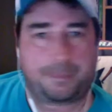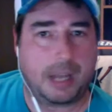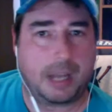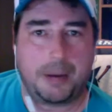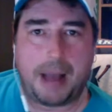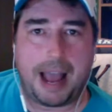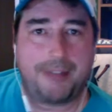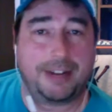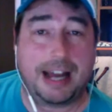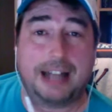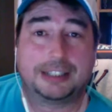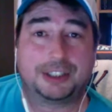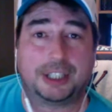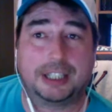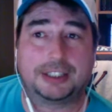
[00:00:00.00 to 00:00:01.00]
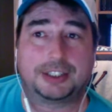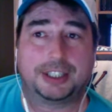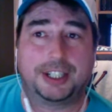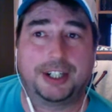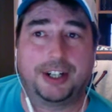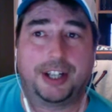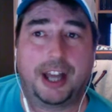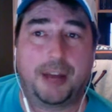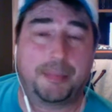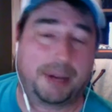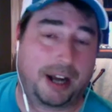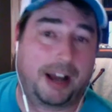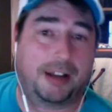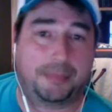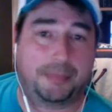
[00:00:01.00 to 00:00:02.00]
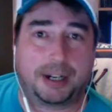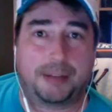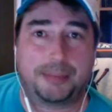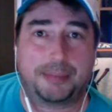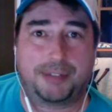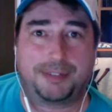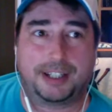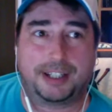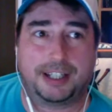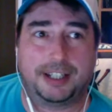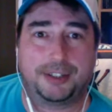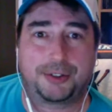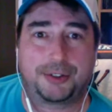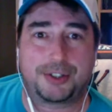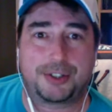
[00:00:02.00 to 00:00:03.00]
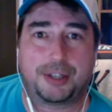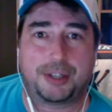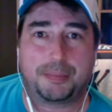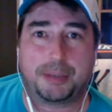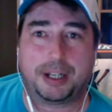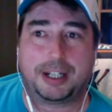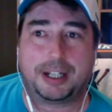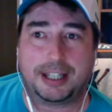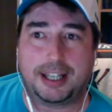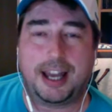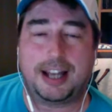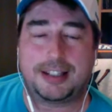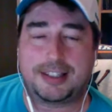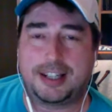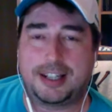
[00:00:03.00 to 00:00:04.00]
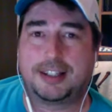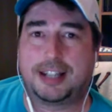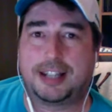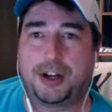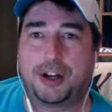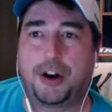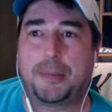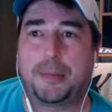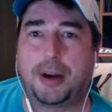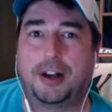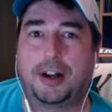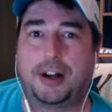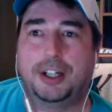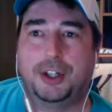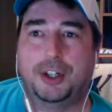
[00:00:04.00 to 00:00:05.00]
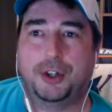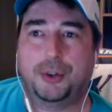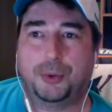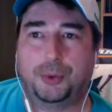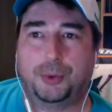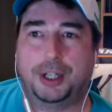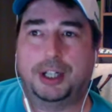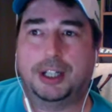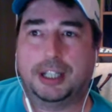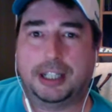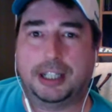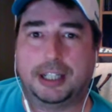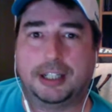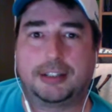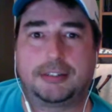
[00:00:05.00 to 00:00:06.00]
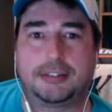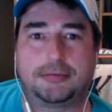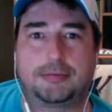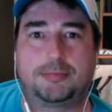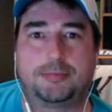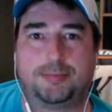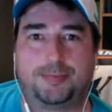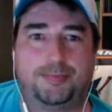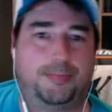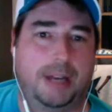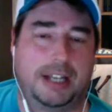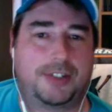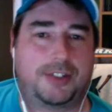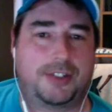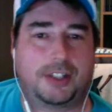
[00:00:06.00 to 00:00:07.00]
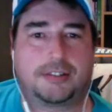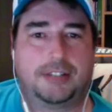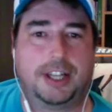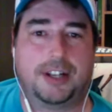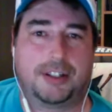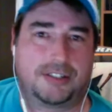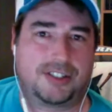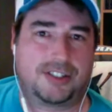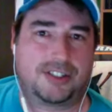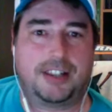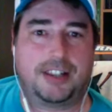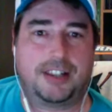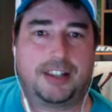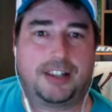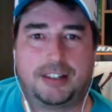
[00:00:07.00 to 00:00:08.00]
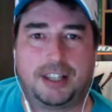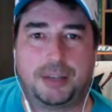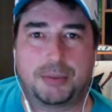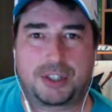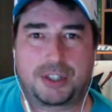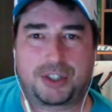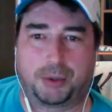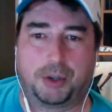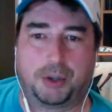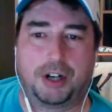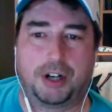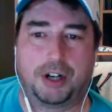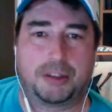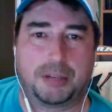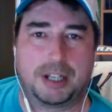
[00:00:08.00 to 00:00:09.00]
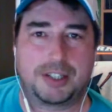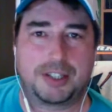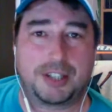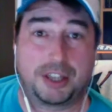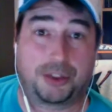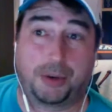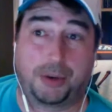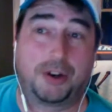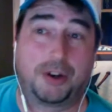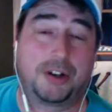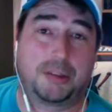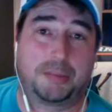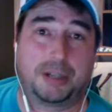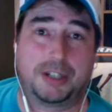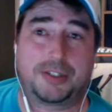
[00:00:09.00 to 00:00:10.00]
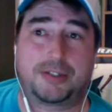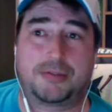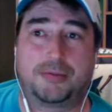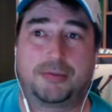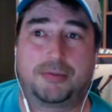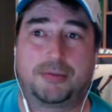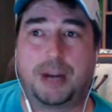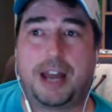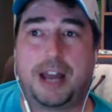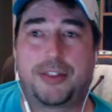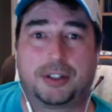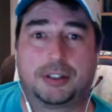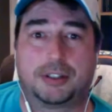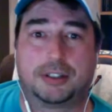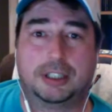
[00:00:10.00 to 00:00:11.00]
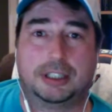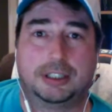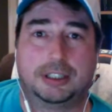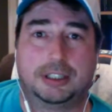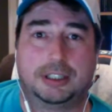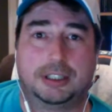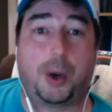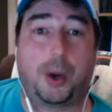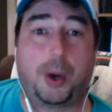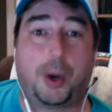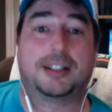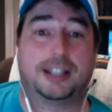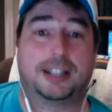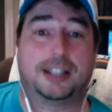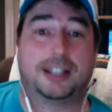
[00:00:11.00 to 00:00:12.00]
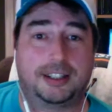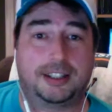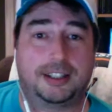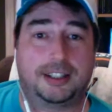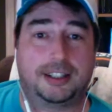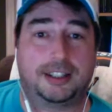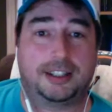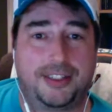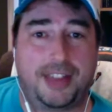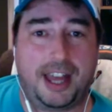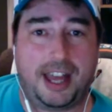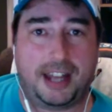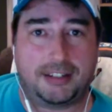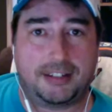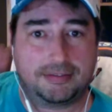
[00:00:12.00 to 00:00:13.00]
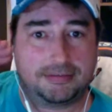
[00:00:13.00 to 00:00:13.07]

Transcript: haven't had a chance to hear it yet, but I'm definitely interested. But yeah, it sounded like Harbaugh really basically, said that he was thrown under the bus, and thrown under the bus rather quickly, that